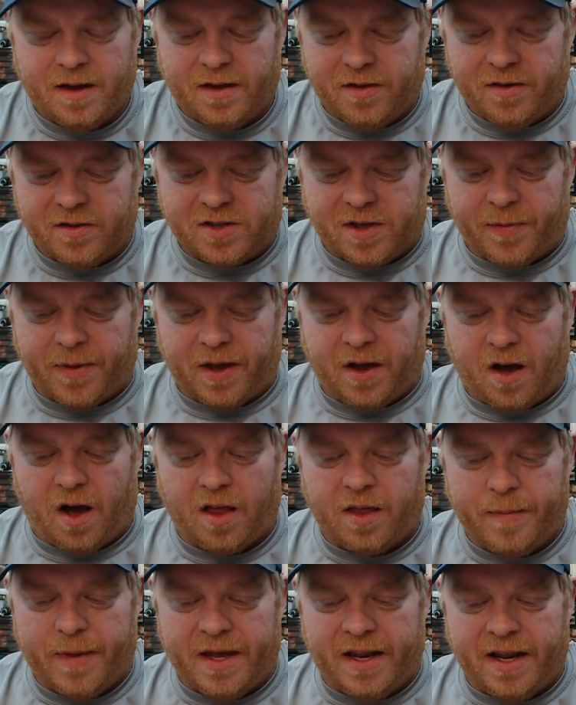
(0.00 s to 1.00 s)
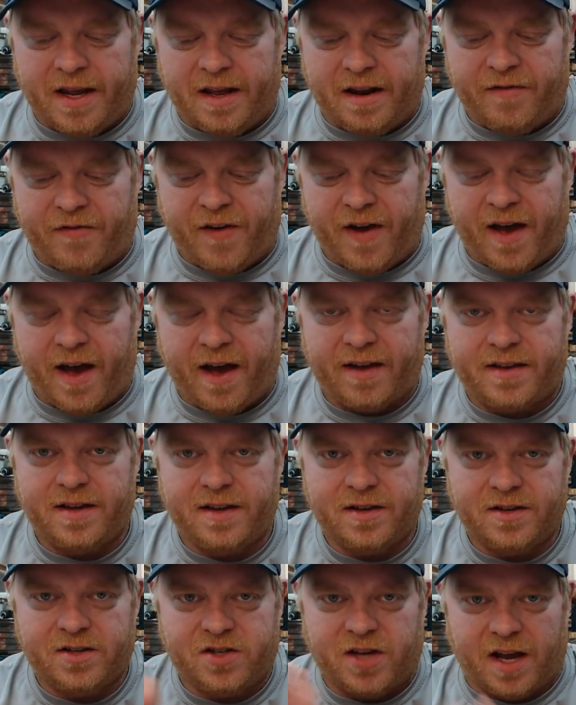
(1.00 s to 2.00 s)
There's something called immediate effect.
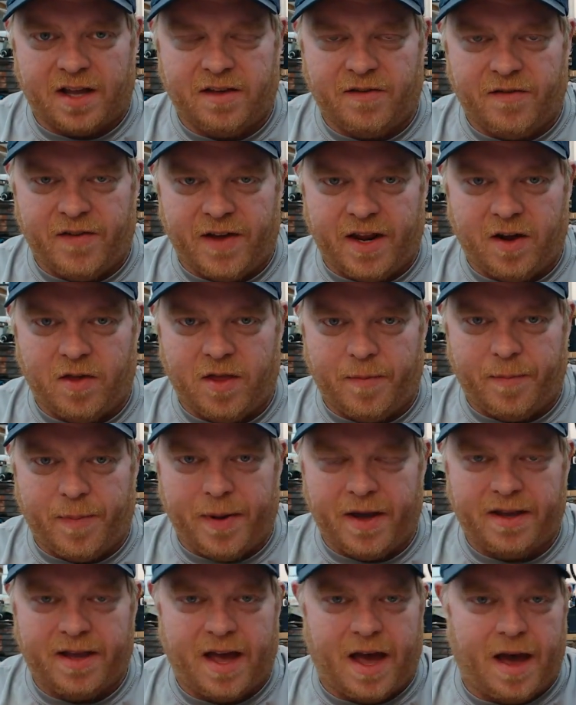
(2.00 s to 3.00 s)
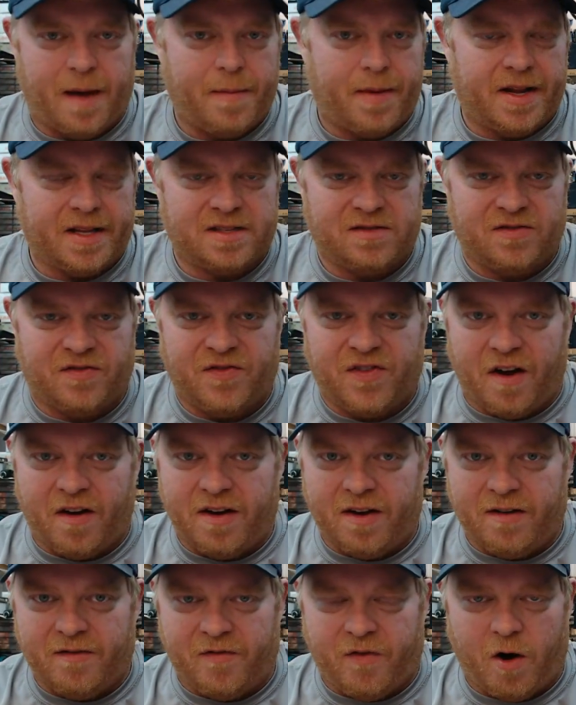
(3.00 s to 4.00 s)
Check the video in the pinned comment. It's
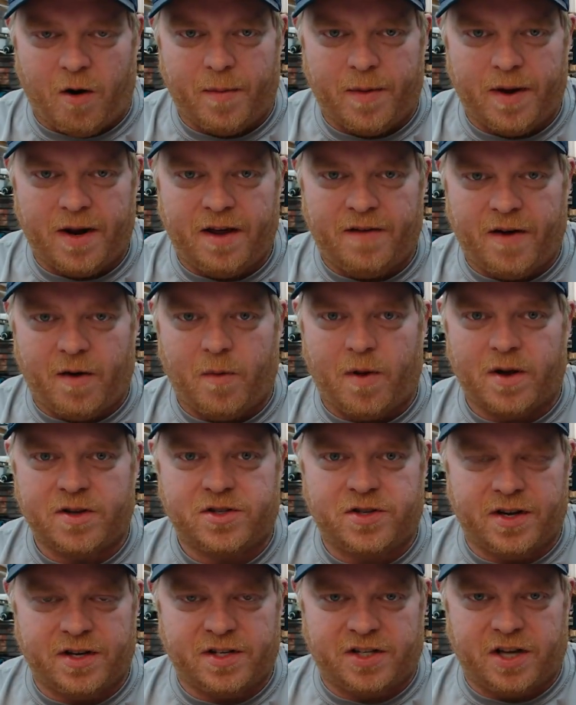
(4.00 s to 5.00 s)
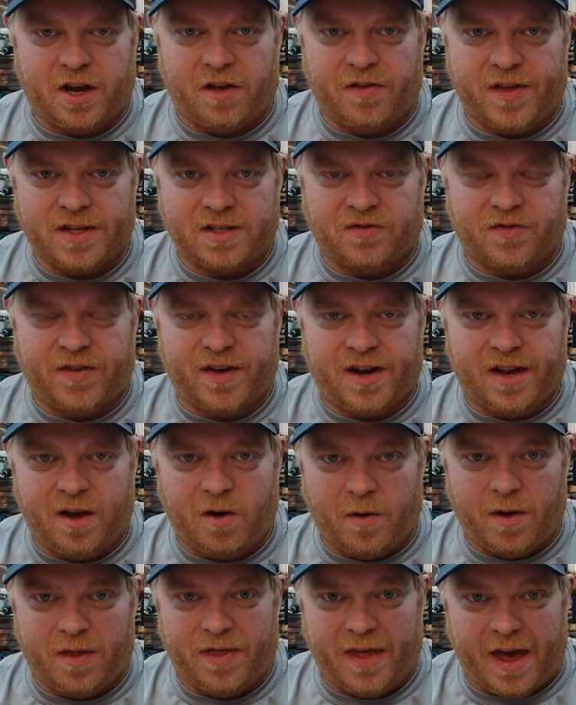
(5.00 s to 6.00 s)
very informative. I want you to share this
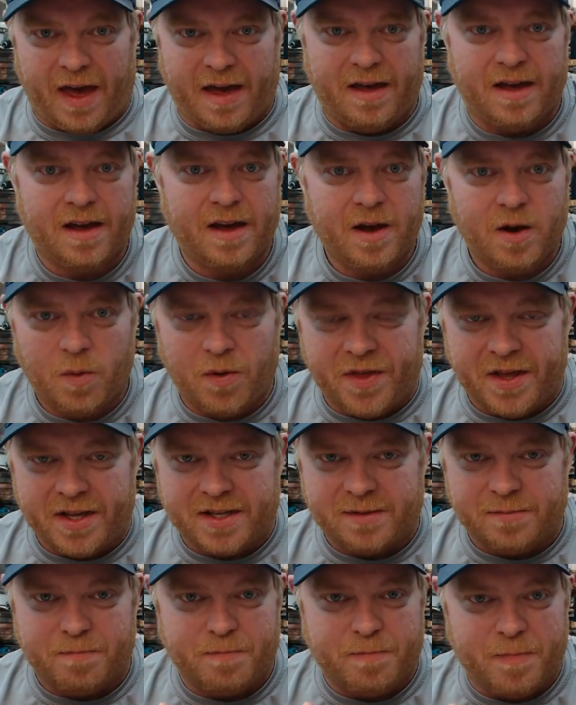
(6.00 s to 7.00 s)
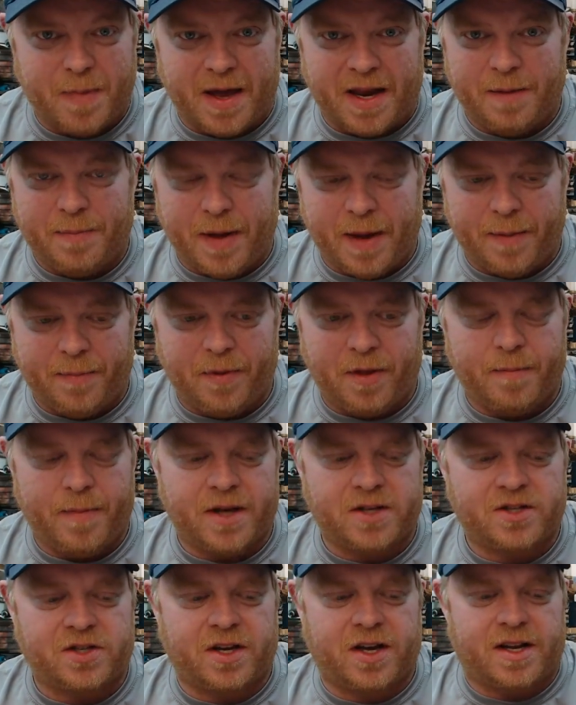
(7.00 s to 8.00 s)
video and that with as many people in
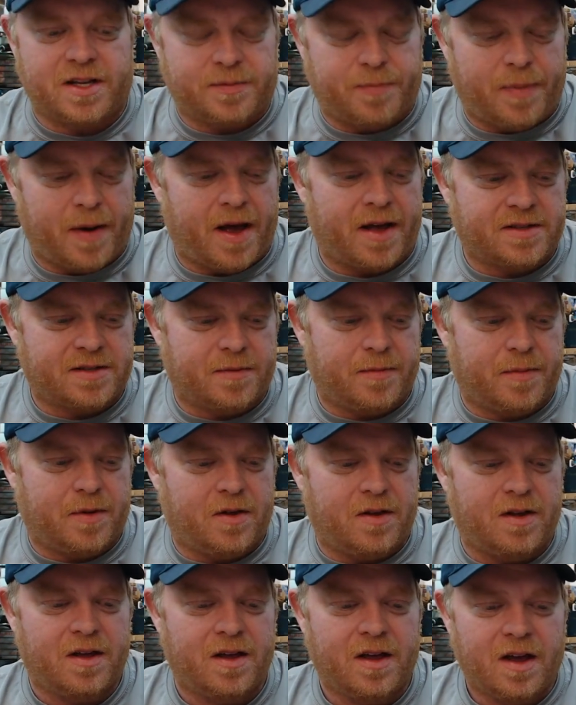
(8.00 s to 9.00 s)
Michigan as possible.